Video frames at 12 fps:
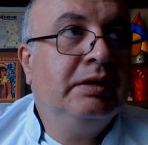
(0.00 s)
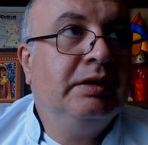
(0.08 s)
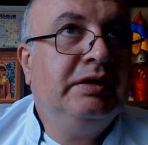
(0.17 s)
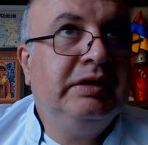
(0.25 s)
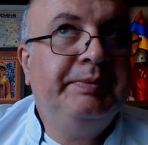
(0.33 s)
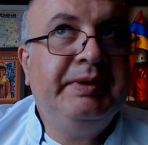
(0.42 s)

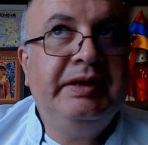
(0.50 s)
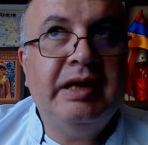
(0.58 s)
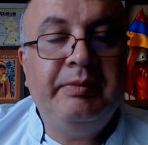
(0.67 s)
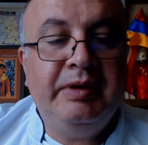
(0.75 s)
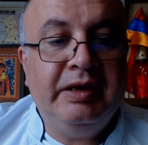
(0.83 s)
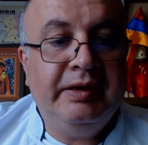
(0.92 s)

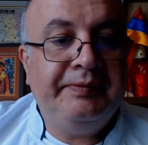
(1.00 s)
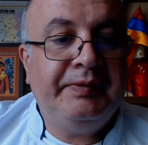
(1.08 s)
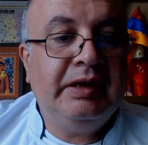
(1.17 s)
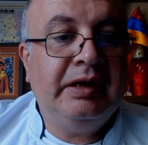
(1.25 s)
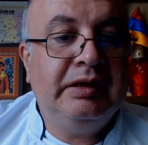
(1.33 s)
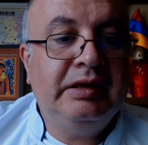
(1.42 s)
Dyslipidemia.
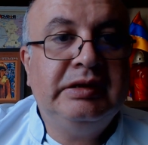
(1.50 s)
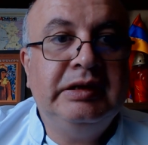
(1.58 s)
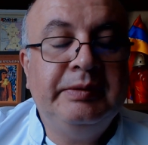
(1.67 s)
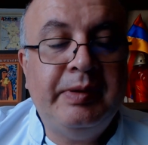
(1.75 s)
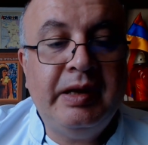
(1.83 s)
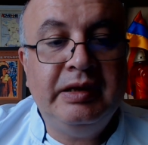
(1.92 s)

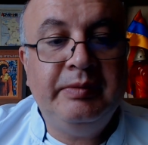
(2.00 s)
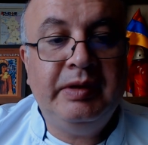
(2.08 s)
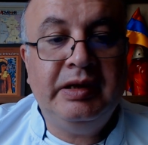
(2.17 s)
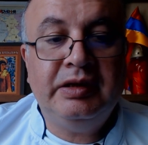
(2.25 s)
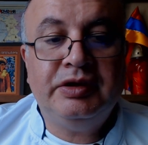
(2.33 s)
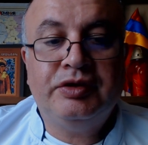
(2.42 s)

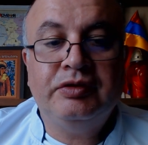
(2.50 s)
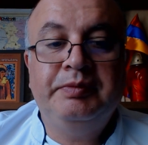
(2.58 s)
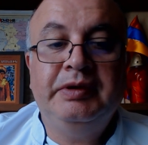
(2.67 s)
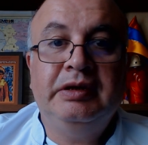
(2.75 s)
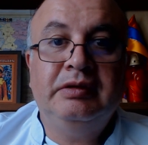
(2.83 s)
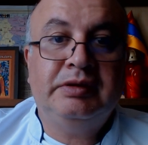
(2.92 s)
uh, should
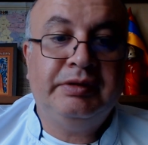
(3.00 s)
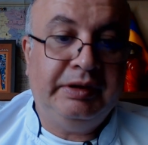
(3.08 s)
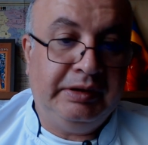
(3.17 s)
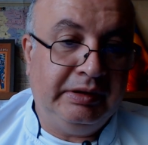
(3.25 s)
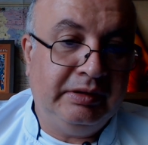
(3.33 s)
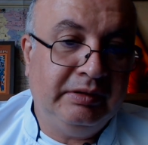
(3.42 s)
be
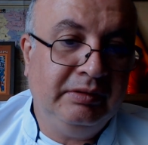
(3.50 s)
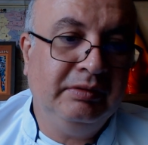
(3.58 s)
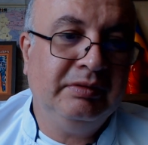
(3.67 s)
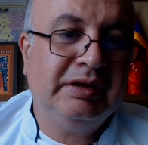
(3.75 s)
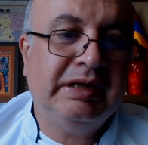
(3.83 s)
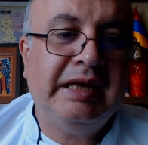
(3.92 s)
treated.
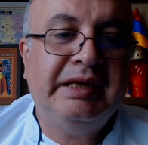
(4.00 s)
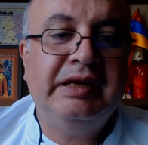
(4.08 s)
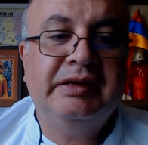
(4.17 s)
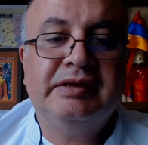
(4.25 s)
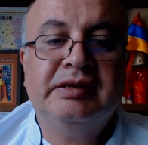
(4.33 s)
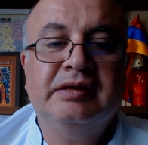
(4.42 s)
No
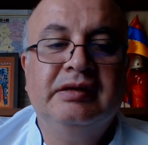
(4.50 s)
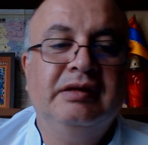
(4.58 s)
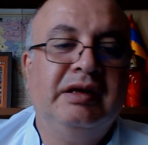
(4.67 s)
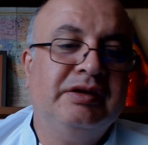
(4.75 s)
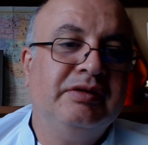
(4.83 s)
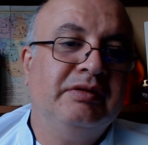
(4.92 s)
statins,
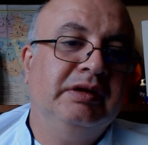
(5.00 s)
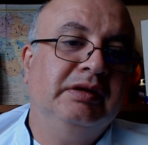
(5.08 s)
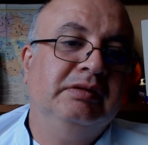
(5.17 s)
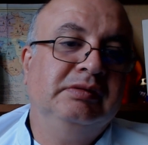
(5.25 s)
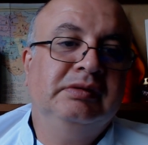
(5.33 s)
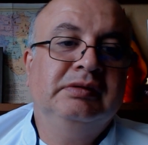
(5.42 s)
uh,
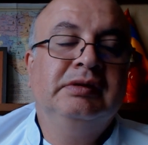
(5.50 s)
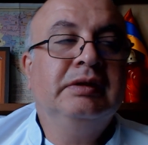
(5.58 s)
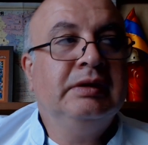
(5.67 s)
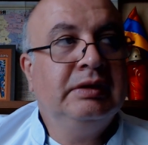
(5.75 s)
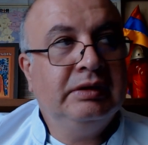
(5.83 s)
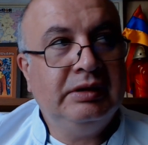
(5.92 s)
actually.
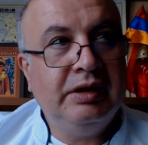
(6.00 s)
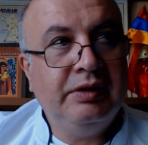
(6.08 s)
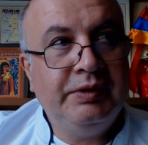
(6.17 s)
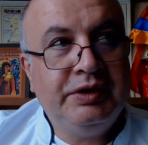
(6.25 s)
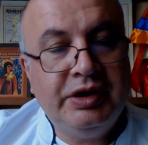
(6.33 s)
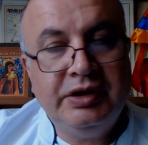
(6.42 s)
Now
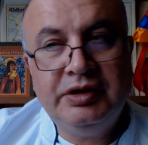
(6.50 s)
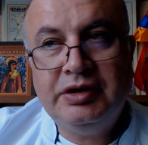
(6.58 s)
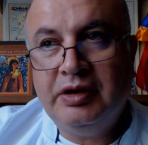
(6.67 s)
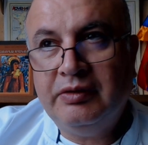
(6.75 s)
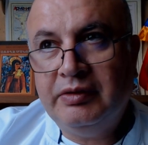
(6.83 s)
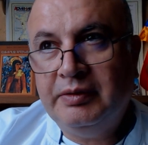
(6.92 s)
we
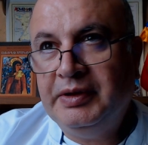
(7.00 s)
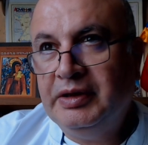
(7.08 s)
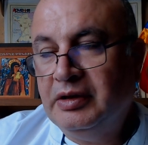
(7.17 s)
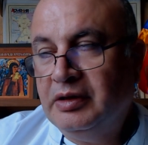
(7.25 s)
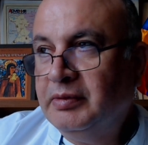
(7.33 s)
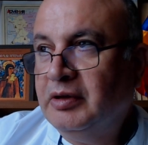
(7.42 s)
change our
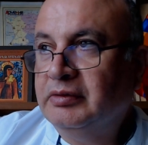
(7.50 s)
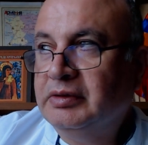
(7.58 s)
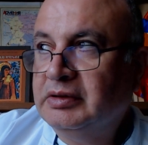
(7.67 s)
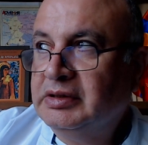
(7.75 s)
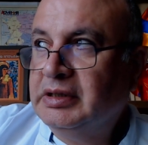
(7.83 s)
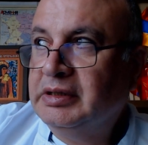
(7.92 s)
opinion about
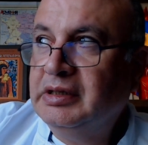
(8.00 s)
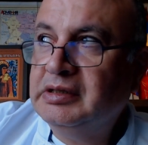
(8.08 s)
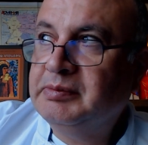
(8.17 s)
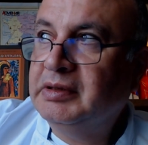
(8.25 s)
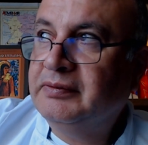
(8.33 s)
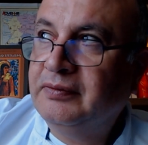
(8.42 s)

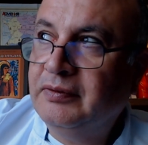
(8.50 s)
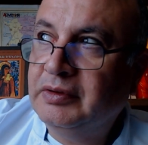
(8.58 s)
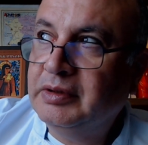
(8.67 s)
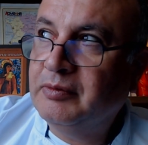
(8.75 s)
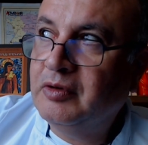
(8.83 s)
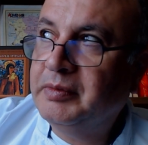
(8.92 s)
statins, but
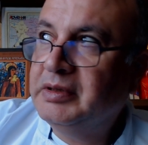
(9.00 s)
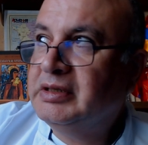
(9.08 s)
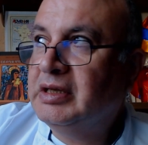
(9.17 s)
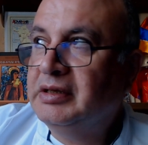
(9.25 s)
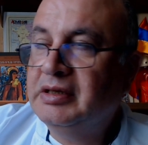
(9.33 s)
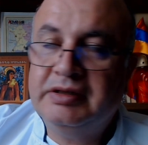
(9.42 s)
for the moment,
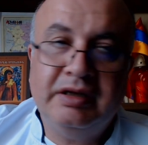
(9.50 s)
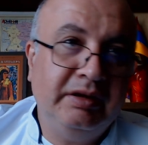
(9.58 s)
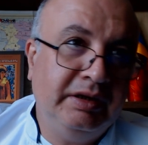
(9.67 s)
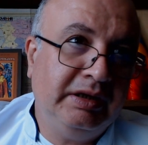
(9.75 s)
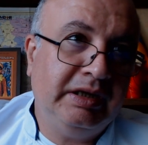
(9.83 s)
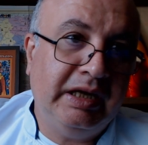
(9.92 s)
statins
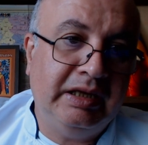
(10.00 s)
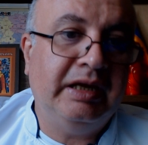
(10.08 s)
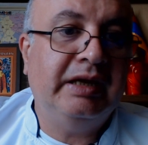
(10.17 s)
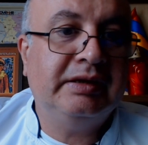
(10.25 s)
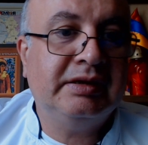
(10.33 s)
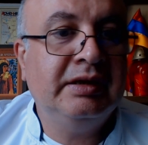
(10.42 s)
are in the
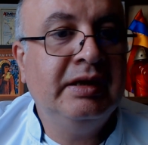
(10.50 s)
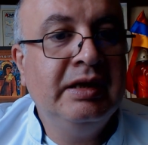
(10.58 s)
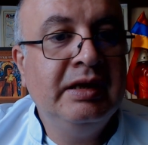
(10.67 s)
guidelines.